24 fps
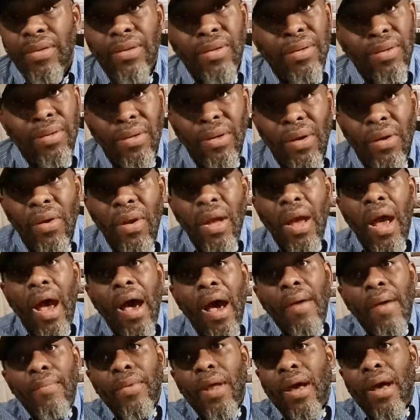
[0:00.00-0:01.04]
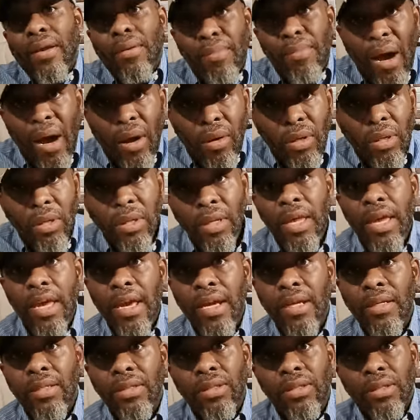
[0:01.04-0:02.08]
You know, I'm not about
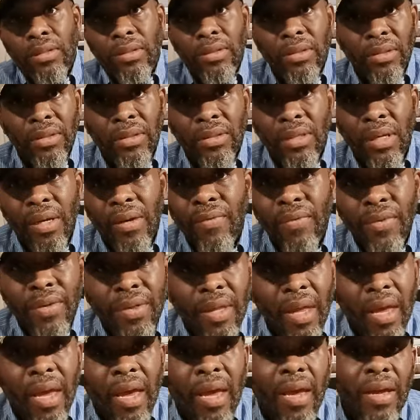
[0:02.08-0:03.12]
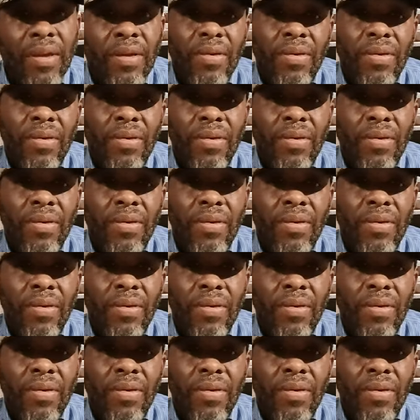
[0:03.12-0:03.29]
cliques and everything.